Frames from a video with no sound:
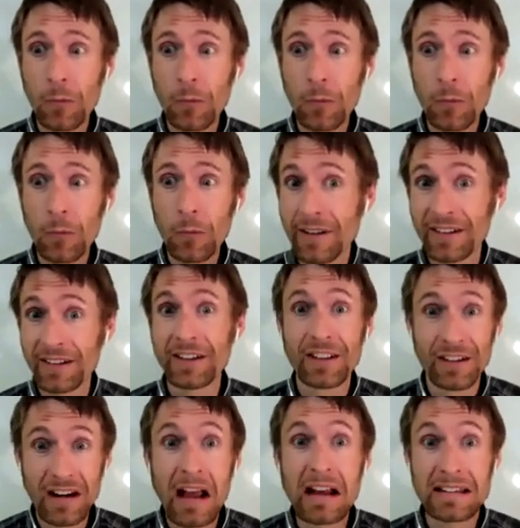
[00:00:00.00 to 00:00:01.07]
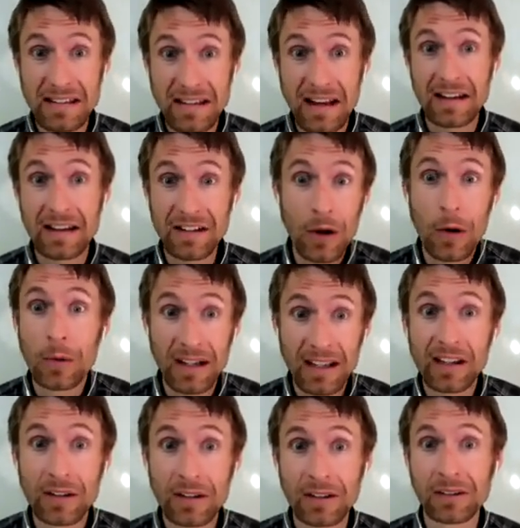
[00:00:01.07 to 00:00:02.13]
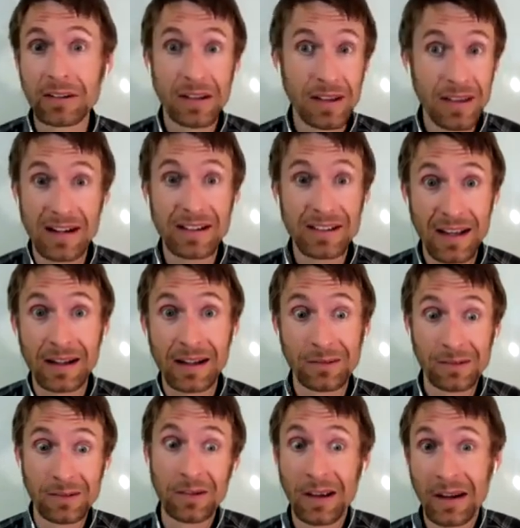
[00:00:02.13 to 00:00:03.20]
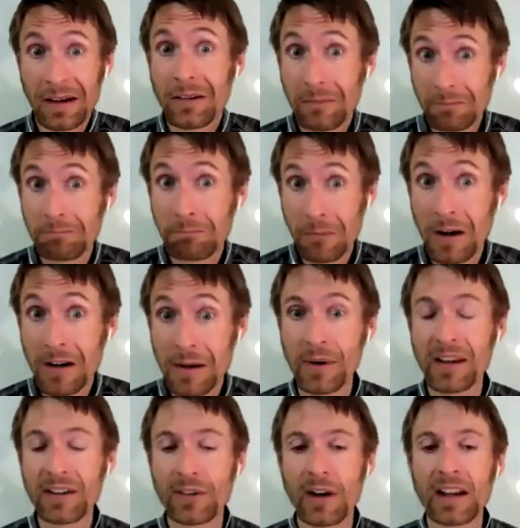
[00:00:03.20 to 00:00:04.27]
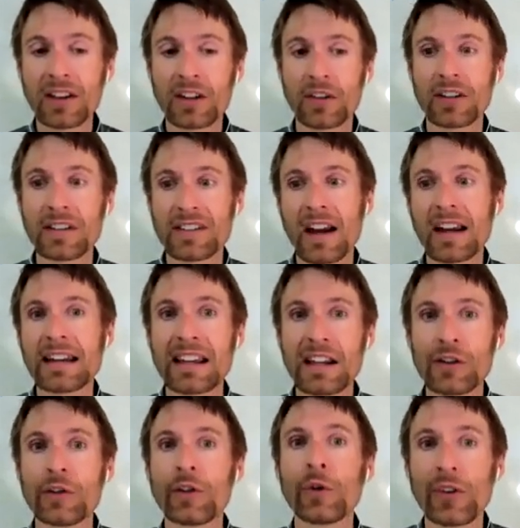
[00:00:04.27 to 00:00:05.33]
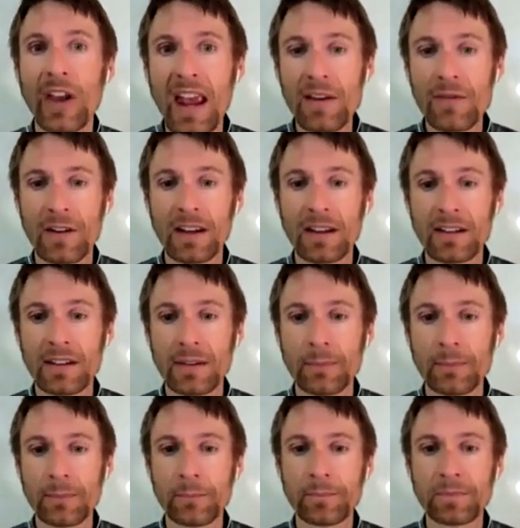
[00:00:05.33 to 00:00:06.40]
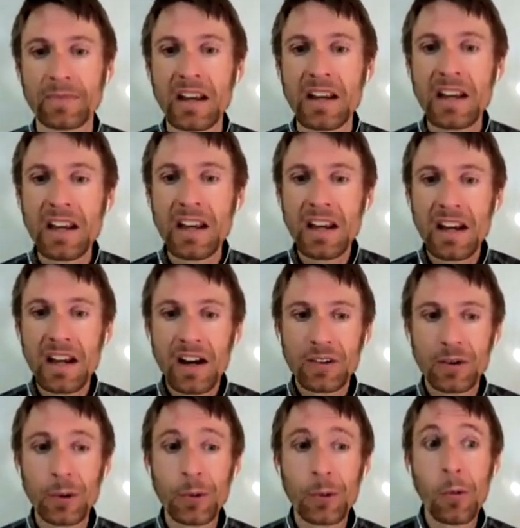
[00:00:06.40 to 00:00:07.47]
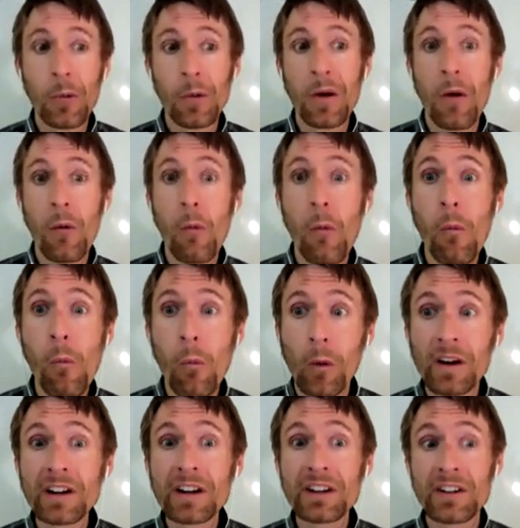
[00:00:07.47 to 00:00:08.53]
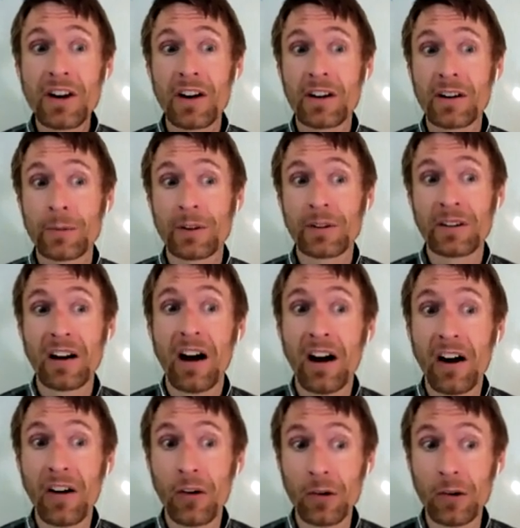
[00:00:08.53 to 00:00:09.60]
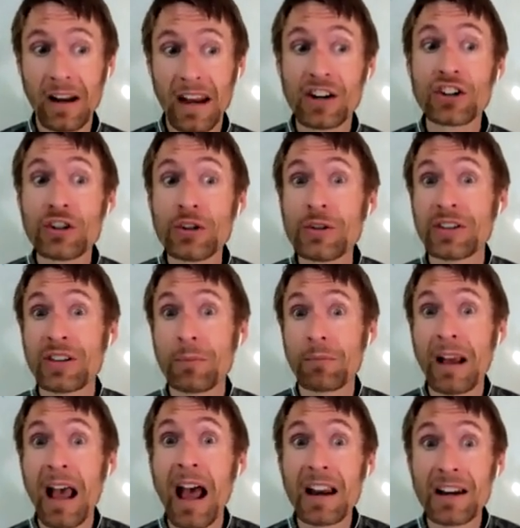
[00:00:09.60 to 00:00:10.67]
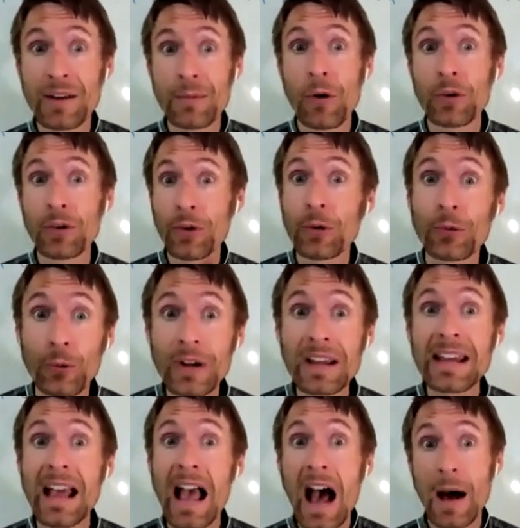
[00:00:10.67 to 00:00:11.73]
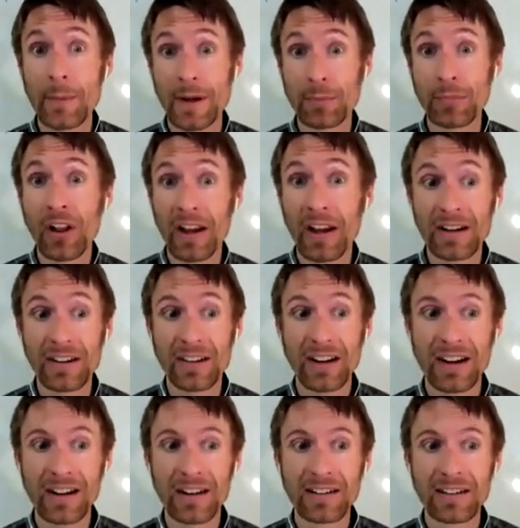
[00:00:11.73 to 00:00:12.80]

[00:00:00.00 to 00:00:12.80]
obviously, they're not designed to go and kill the things that like honeybees, right? They're designed to kill those aphids. So we're going to introduce the most three common players here.